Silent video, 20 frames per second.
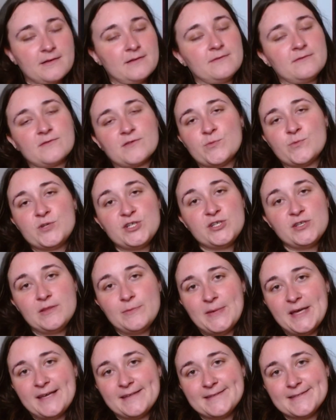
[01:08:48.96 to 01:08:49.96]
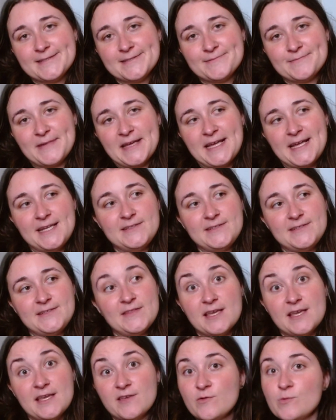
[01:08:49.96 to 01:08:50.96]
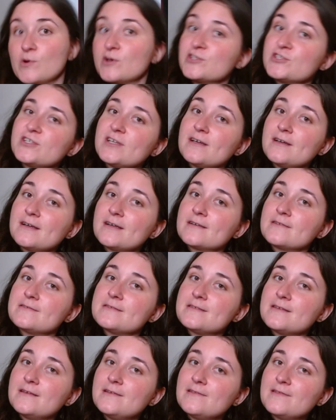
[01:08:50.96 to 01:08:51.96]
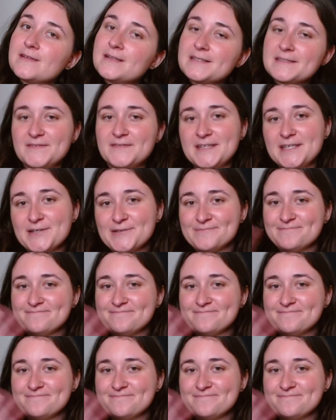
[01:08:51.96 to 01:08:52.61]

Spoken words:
I wish you the best. And thank you for watching, and I'll see you in the next video.